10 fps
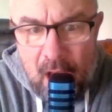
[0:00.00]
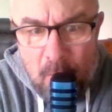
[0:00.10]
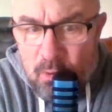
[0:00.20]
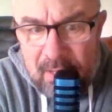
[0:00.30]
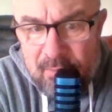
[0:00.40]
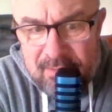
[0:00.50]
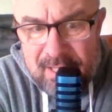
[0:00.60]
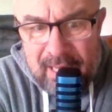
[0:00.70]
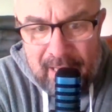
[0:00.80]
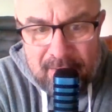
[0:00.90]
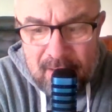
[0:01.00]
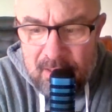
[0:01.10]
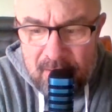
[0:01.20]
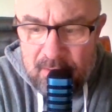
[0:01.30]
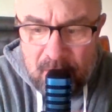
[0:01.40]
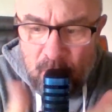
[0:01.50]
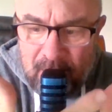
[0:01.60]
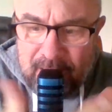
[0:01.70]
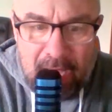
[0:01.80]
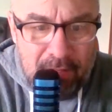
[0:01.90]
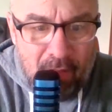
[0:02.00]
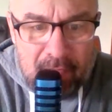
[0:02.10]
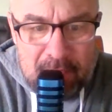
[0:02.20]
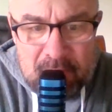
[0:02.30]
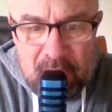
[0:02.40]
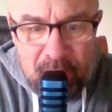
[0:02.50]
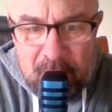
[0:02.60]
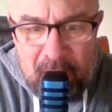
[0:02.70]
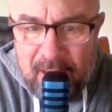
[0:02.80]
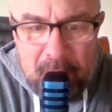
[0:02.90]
won't give you a ticket. The one guy that locked himself in the back.